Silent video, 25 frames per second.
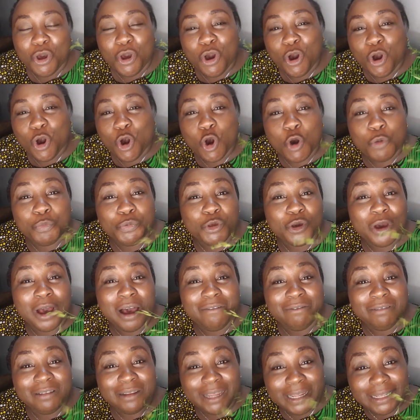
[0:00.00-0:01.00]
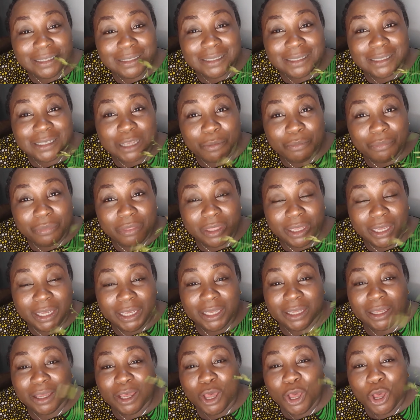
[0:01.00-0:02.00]
Hope you have learned
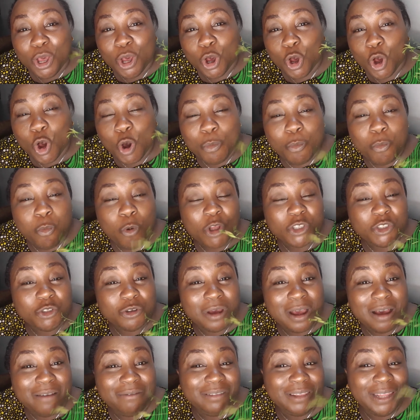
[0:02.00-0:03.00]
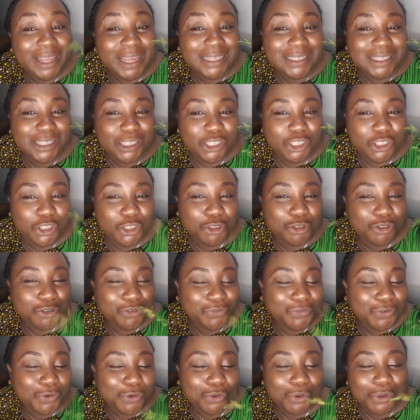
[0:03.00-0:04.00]
something. Hope what you have learned is
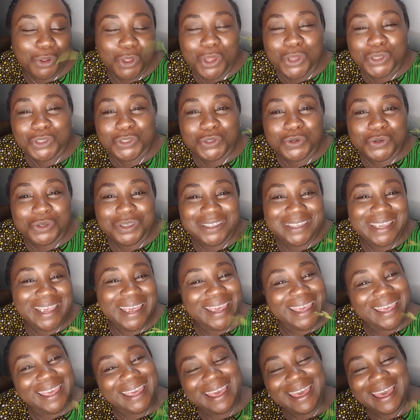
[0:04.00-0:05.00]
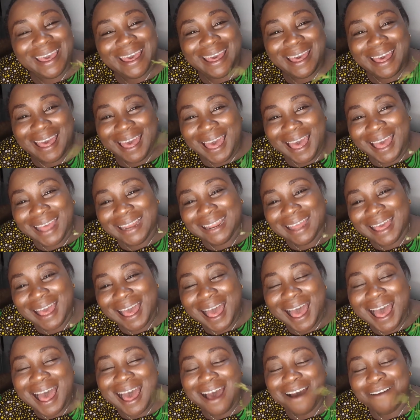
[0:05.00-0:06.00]
useful. So take care and
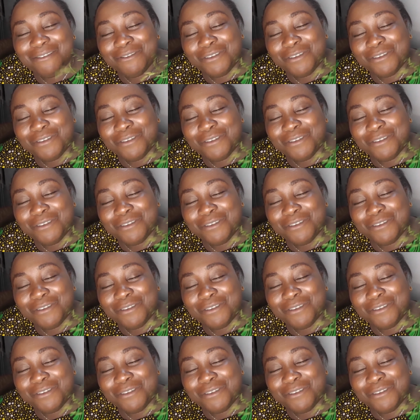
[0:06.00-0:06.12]
have